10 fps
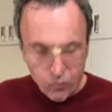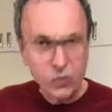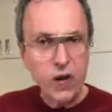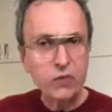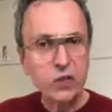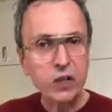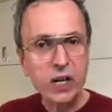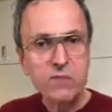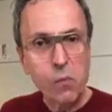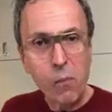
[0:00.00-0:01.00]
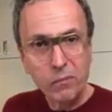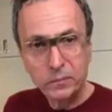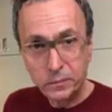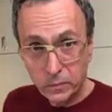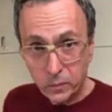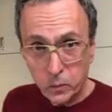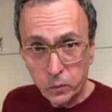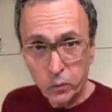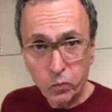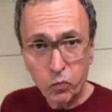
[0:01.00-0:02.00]
Definitely
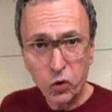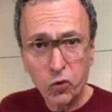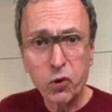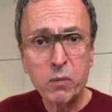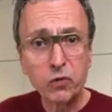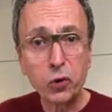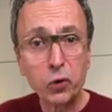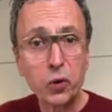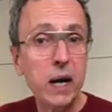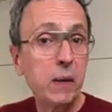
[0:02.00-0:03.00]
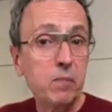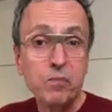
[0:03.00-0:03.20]
cream of Earl Grey